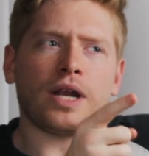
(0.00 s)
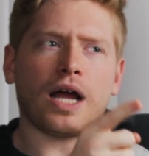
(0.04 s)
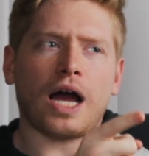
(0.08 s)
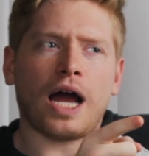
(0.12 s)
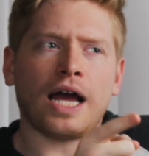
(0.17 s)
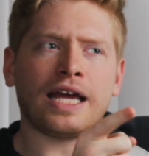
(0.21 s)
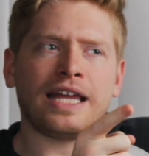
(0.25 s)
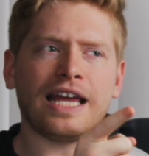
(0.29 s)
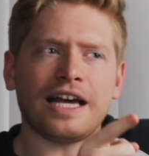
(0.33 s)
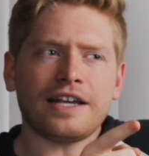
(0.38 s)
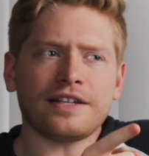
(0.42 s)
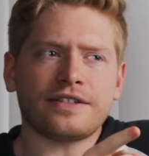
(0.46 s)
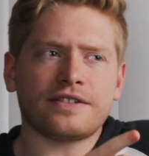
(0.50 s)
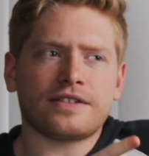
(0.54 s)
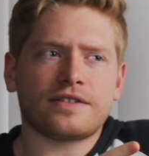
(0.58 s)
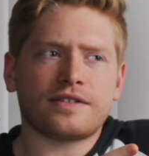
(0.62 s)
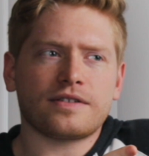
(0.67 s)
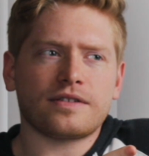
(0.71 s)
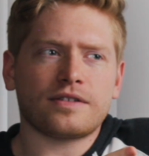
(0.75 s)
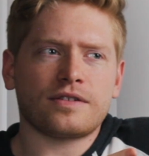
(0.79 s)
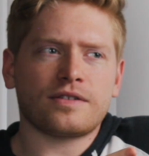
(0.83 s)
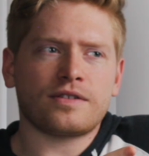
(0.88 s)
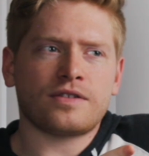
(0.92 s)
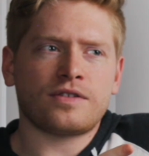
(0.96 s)
But I
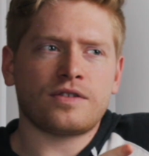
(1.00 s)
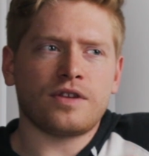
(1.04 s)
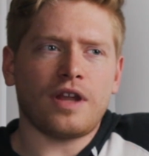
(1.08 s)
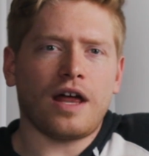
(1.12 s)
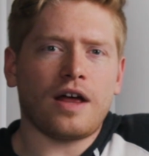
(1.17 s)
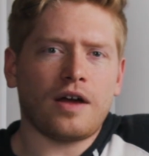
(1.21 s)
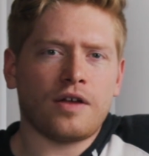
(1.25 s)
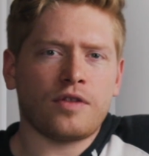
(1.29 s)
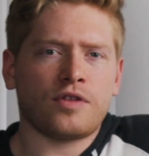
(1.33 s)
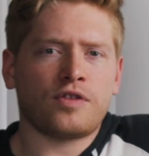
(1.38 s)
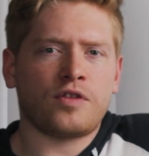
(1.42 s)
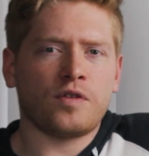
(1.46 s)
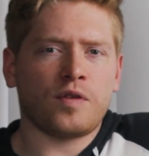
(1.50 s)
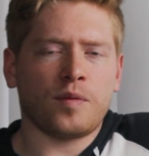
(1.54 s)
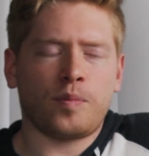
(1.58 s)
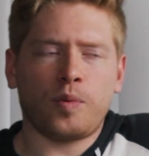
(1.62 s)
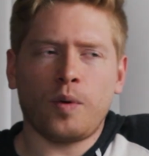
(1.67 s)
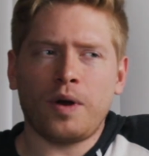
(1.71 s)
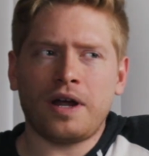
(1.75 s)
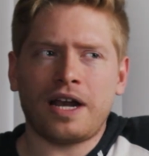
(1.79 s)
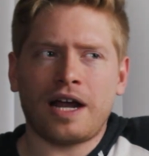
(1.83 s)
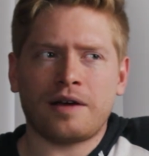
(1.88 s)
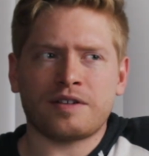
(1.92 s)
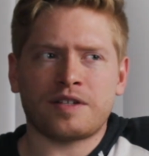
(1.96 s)
guess to the
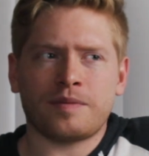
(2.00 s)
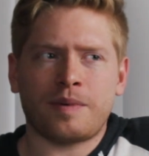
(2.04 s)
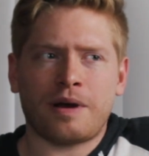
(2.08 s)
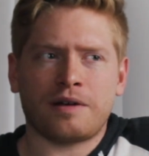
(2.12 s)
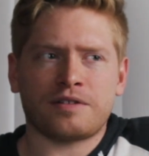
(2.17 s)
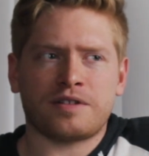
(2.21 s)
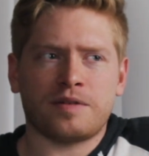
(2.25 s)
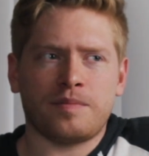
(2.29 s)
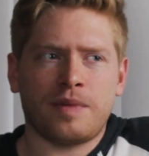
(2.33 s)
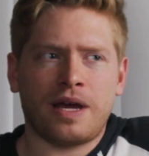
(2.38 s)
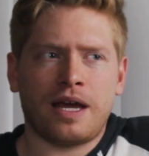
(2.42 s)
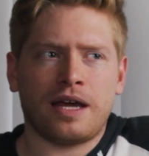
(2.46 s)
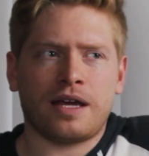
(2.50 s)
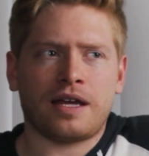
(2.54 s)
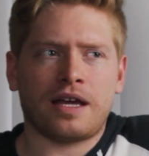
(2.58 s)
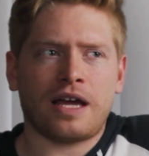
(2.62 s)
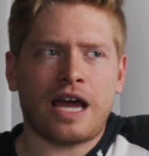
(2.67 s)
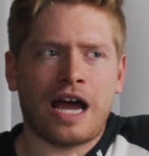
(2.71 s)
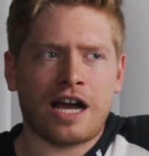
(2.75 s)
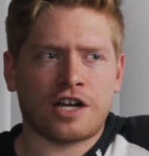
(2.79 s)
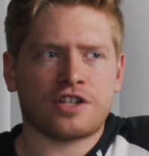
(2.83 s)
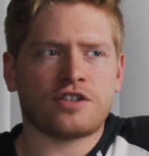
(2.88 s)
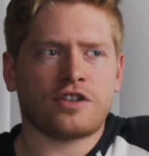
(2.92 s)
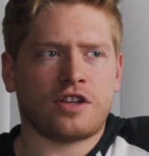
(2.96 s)
point I was about to make
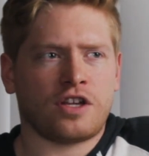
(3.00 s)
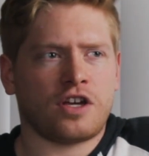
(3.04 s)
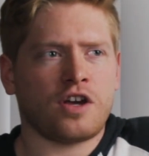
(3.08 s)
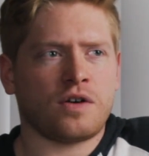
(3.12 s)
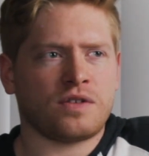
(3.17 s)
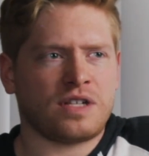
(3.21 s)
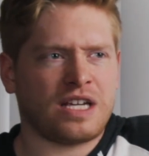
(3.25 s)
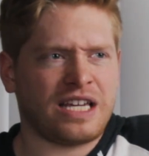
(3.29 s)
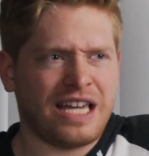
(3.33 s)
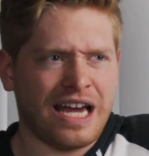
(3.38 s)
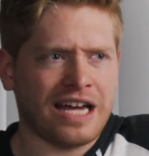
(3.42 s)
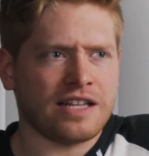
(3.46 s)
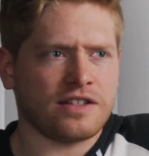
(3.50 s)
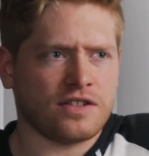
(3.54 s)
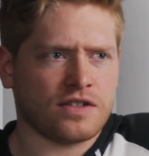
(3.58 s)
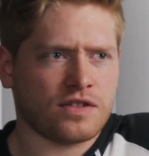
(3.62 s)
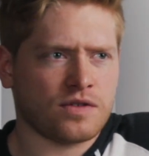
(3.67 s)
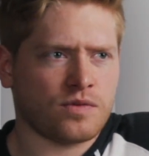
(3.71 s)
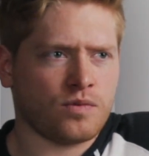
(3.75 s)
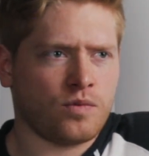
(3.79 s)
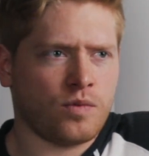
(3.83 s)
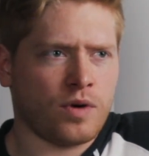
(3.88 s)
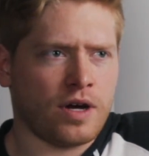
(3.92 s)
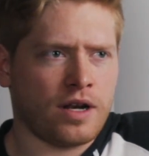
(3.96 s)
actually goes
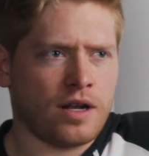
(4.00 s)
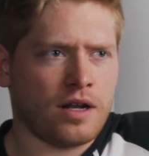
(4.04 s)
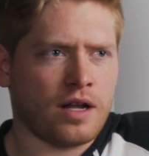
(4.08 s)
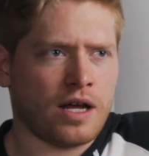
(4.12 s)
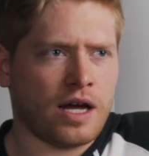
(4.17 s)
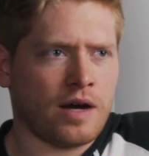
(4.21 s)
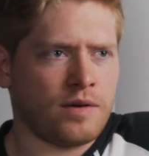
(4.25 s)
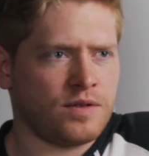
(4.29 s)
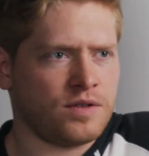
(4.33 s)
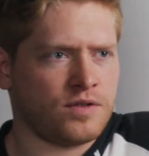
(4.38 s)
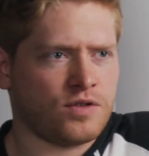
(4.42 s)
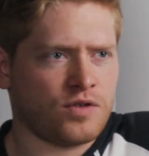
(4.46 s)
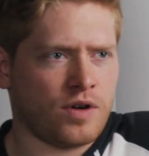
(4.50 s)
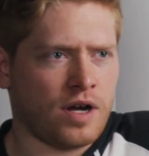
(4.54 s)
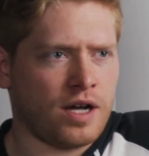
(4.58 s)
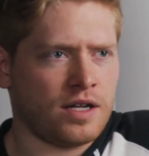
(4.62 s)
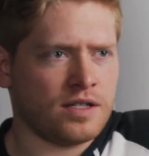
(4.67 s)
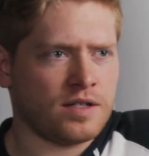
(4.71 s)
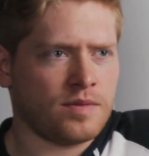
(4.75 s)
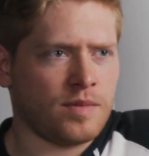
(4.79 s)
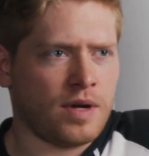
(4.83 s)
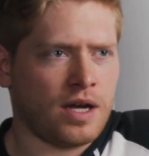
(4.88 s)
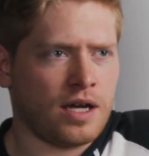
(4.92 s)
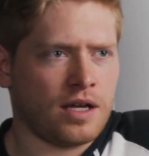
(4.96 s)
against what I was
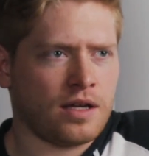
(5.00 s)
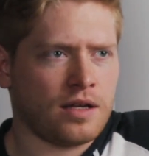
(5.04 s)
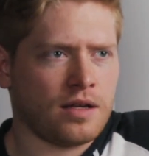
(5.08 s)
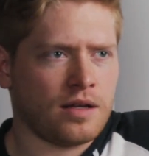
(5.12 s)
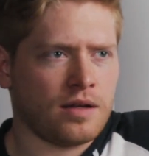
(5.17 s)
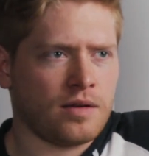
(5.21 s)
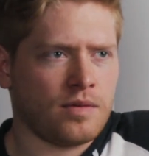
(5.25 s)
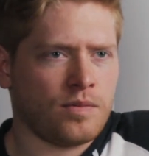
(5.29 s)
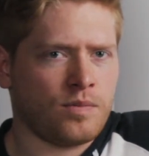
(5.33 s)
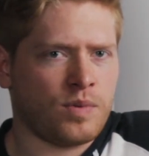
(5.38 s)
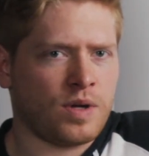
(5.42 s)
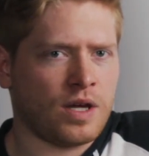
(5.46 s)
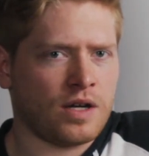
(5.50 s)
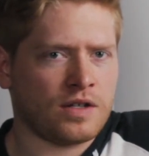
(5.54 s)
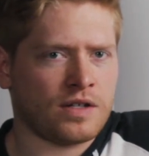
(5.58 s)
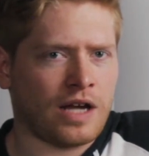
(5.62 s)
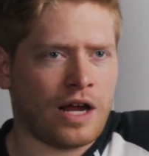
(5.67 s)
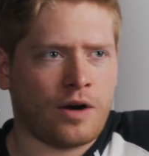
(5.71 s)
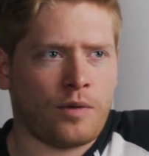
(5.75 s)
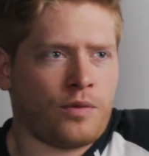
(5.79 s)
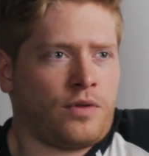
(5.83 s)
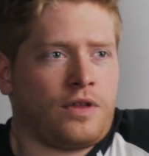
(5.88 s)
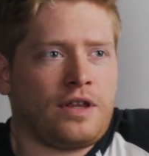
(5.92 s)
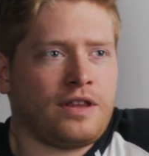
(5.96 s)
trying to make because
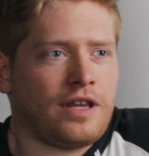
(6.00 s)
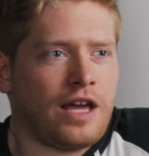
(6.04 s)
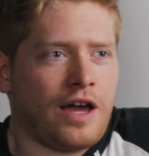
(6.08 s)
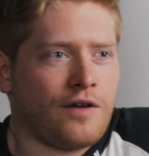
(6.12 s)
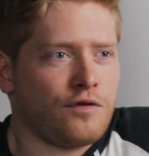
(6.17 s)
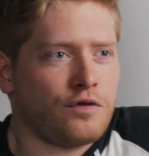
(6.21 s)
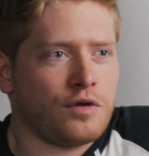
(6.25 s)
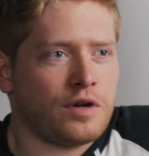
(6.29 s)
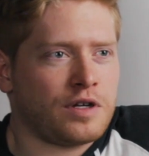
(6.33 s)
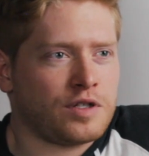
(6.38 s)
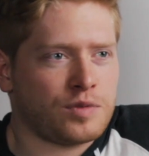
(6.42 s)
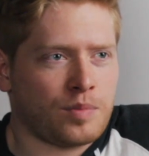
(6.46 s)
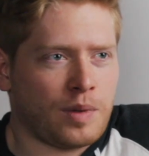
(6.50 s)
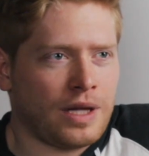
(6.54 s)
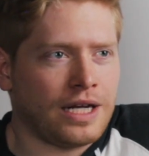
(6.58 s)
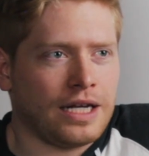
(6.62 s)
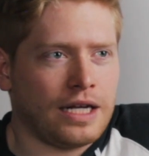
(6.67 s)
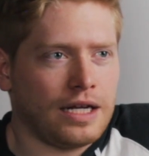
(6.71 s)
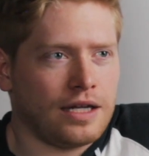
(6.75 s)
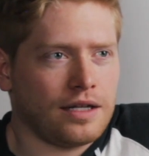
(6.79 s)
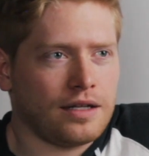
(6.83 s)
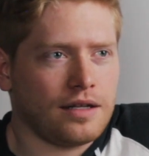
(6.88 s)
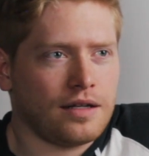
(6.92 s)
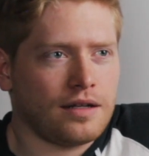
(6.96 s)
I don't think they ever
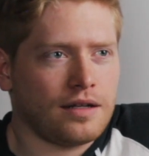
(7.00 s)
explain it.